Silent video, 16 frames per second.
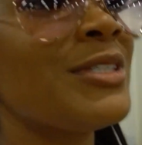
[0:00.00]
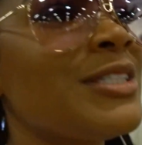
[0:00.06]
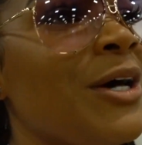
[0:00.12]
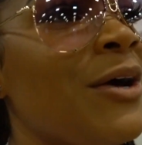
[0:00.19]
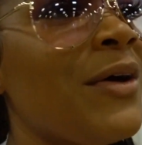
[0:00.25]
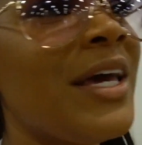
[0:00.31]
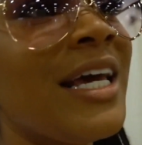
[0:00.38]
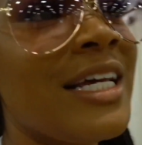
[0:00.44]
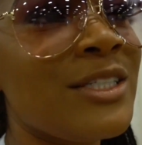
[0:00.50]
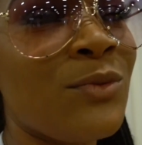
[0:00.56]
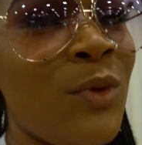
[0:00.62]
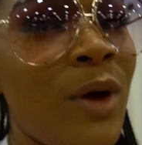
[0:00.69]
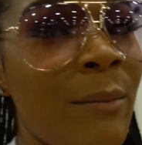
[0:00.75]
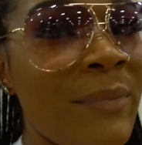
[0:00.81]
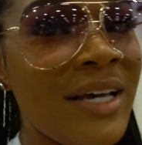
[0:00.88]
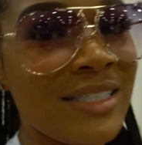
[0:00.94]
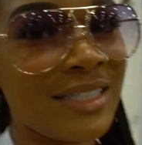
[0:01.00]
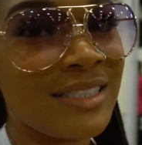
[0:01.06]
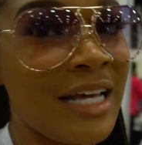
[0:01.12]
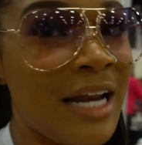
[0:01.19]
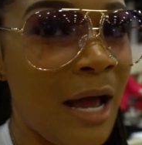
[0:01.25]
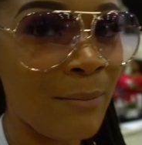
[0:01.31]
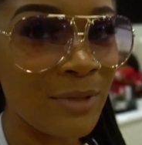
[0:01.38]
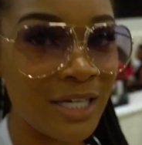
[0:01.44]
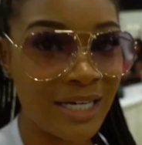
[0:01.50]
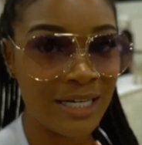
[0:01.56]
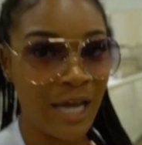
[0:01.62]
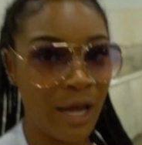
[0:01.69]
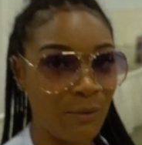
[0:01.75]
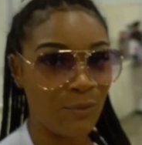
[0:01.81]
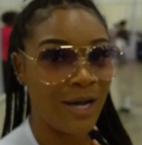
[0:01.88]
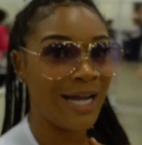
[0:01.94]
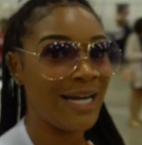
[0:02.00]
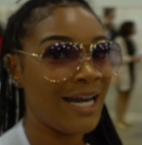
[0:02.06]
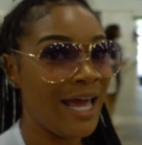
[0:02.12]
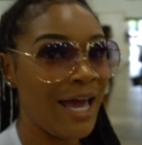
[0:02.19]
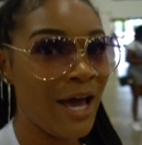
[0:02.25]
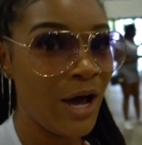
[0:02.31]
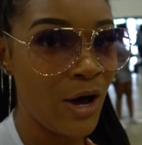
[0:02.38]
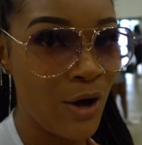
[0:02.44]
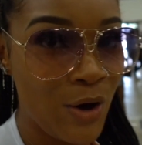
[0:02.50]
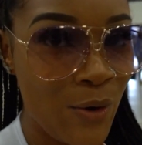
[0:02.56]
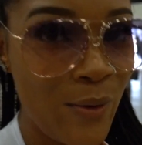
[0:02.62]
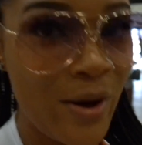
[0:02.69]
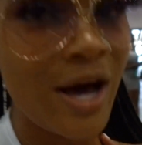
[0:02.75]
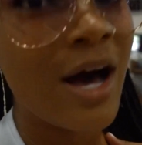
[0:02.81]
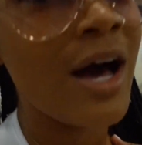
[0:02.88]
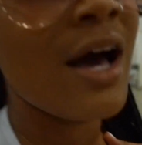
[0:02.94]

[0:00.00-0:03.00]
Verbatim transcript: So it is one business that I'm looking at right now